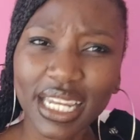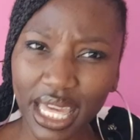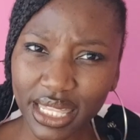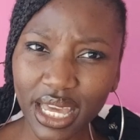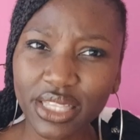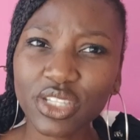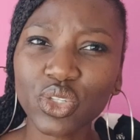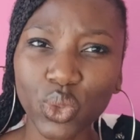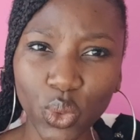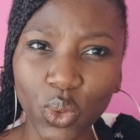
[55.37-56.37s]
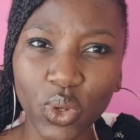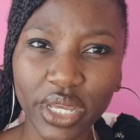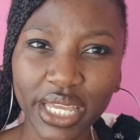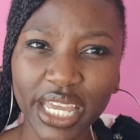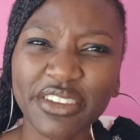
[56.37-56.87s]
Let the others talk
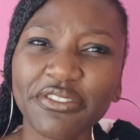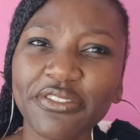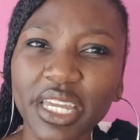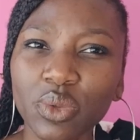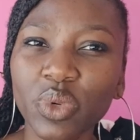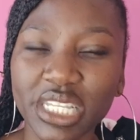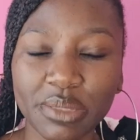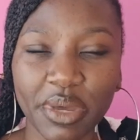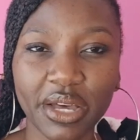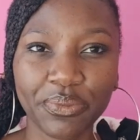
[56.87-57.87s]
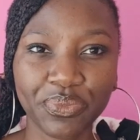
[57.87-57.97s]
in a faint whisper.